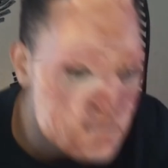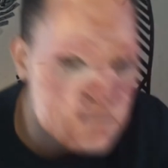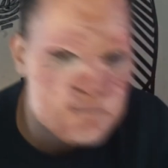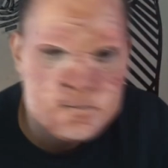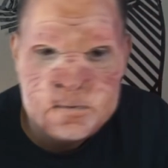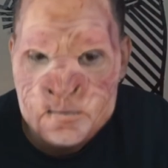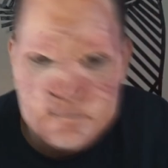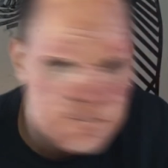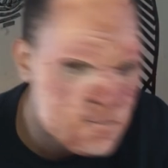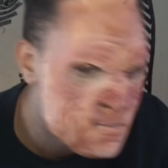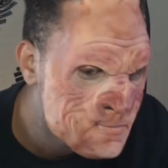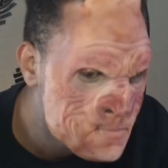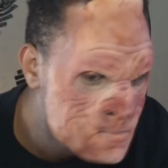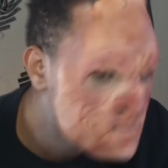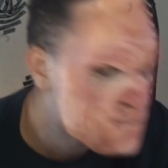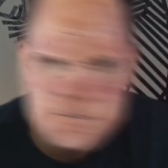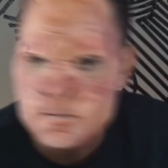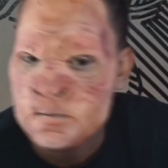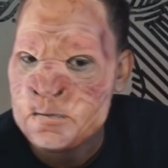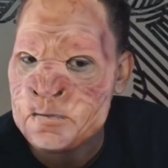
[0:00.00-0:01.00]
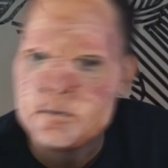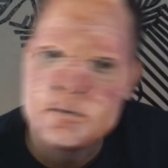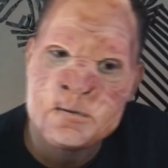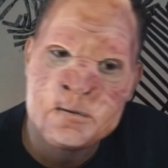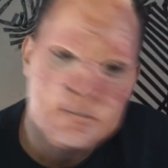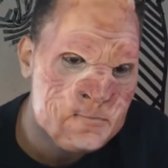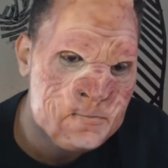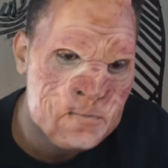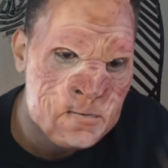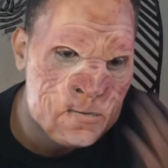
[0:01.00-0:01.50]
a brown eyeshadow
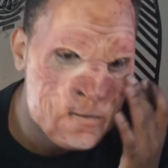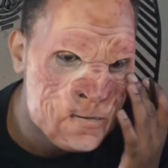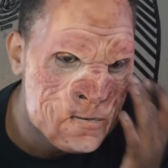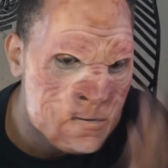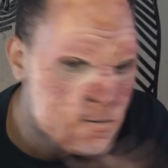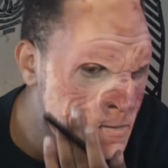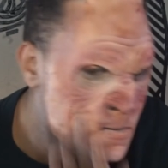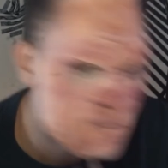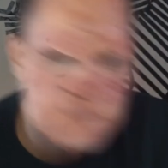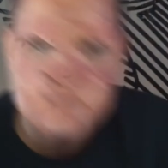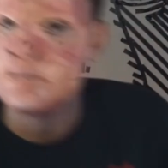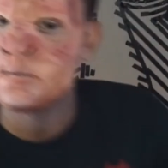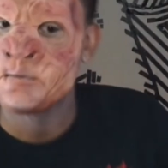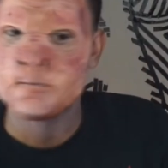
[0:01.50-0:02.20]
and